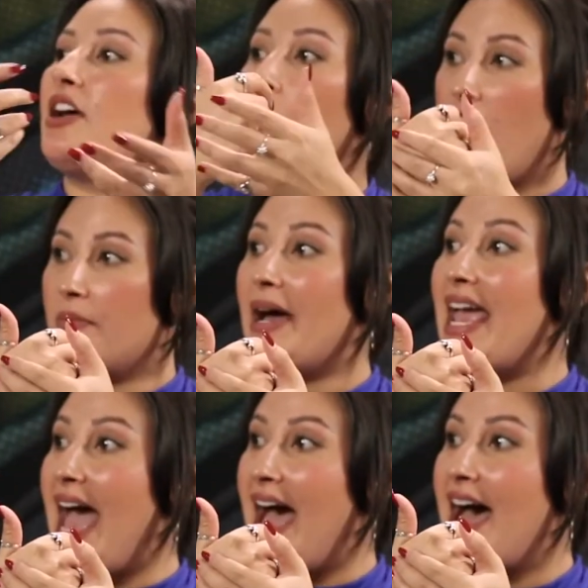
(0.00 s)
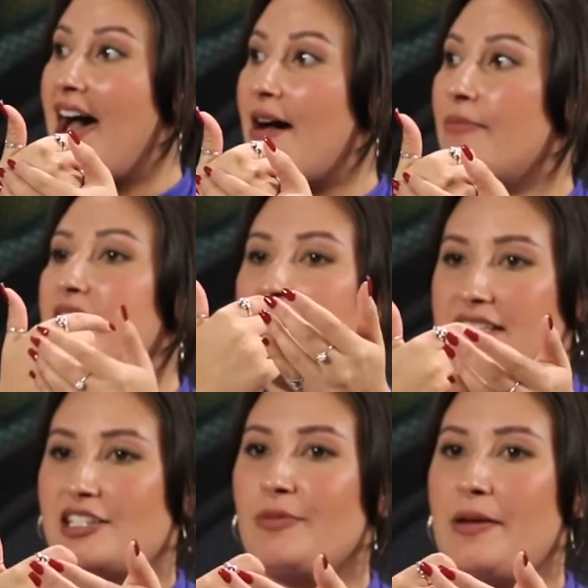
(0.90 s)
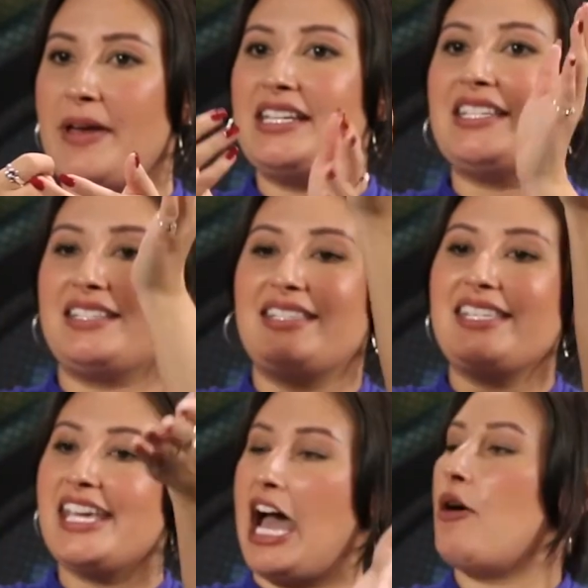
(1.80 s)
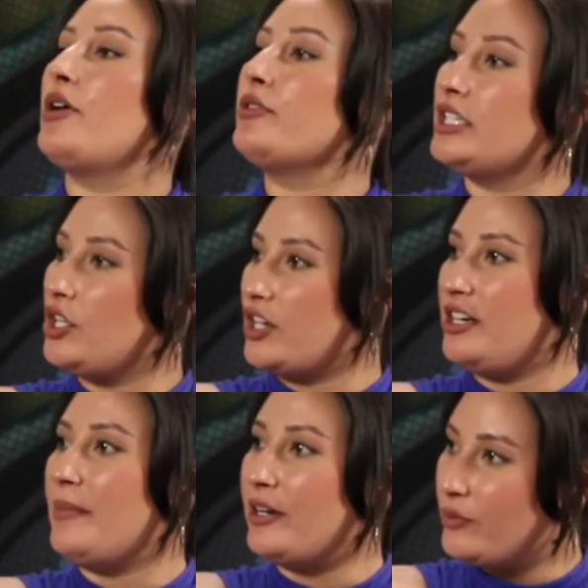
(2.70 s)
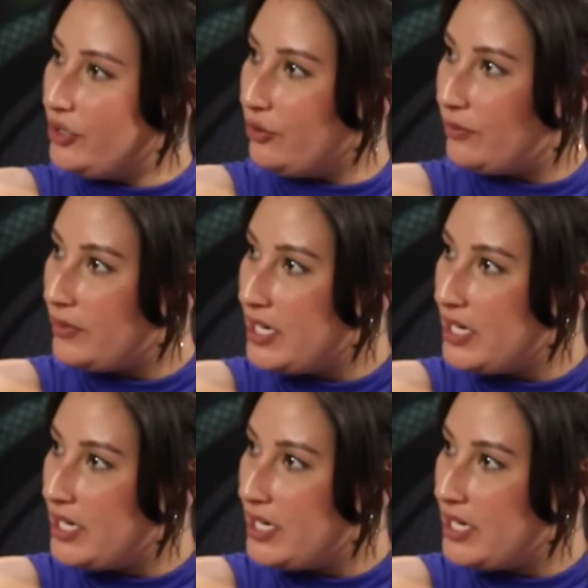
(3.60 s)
it on my app next to my bed to see how it would look in my room.